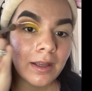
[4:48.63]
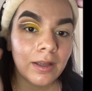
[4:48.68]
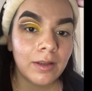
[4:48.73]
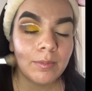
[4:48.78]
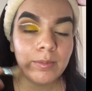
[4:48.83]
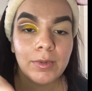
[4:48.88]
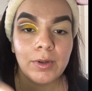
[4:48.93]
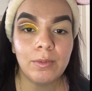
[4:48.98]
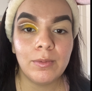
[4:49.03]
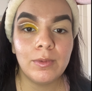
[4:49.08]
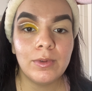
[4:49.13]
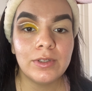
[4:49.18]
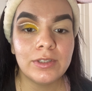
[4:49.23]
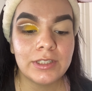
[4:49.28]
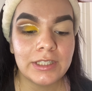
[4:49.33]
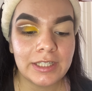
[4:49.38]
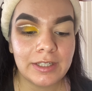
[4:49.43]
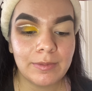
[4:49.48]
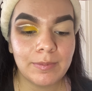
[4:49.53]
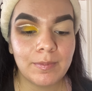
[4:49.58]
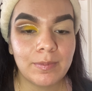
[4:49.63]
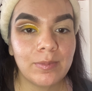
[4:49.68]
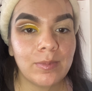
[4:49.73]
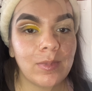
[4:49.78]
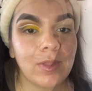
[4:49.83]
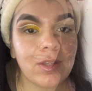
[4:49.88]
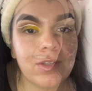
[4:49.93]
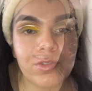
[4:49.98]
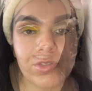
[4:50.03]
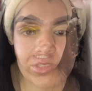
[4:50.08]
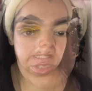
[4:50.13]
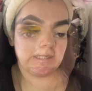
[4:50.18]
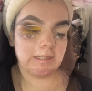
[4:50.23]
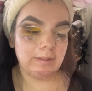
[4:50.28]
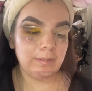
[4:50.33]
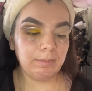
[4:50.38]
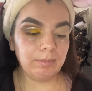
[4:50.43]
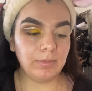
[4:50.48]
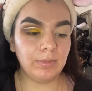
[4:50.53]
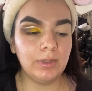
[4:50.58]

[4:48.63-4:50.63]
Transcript: But we'll see. This process.